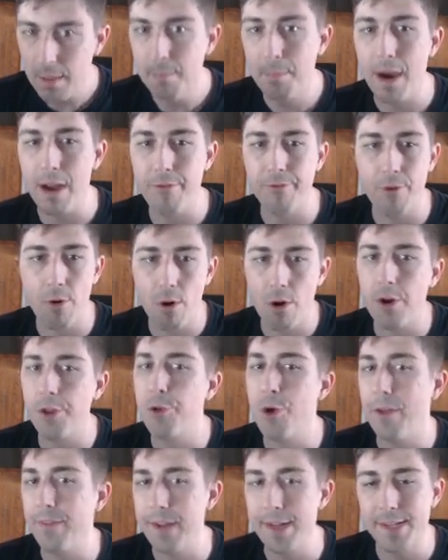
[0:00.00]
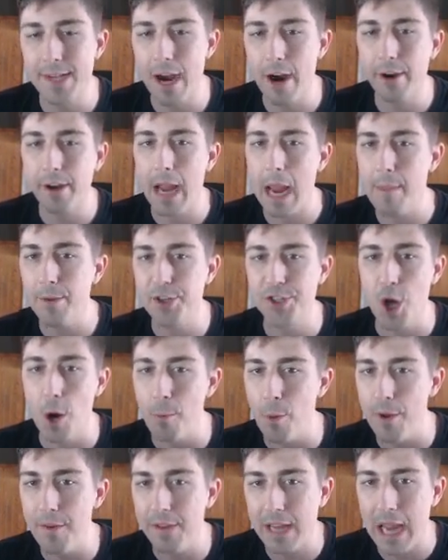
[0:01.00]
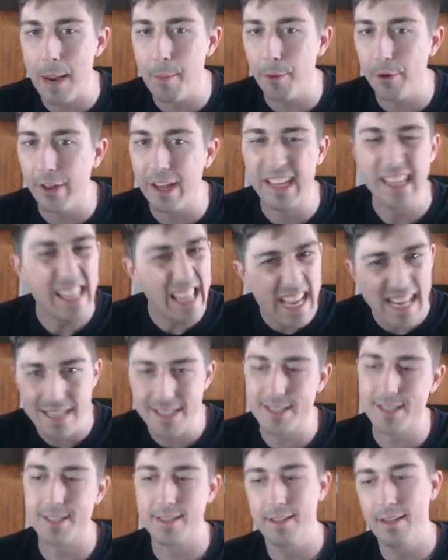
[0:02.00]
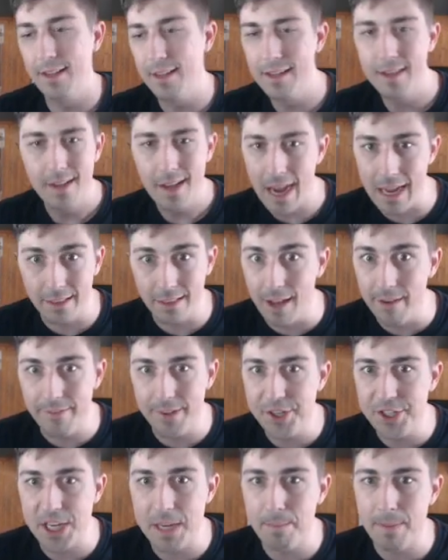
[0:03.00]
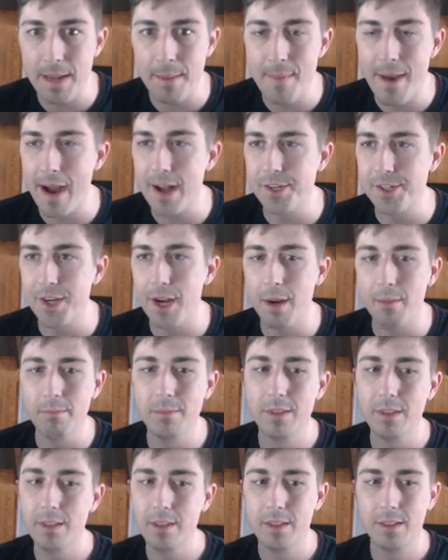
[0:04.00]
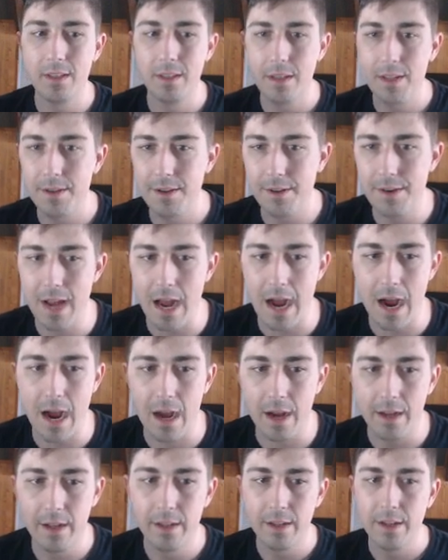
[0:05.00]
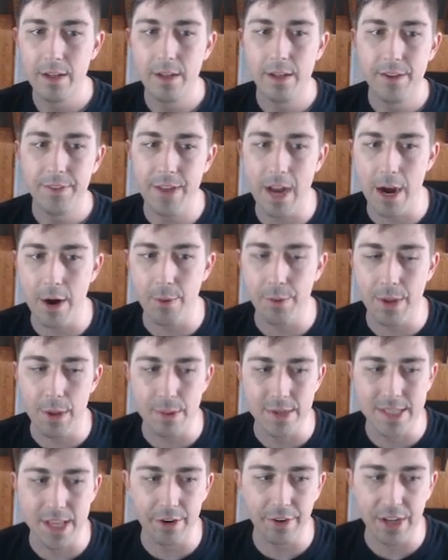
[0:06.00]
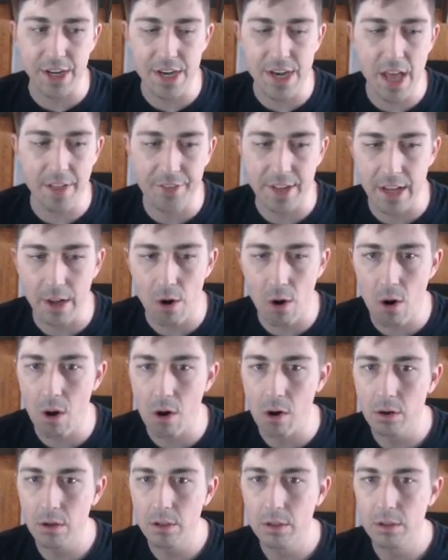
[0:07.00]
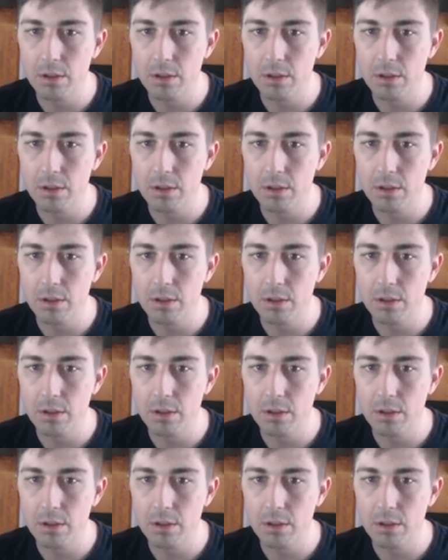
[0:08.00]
By far, throughout the entire game. There's no point in the game where like, yes, I love the GP matchup. Nah, there was literally nothing at all.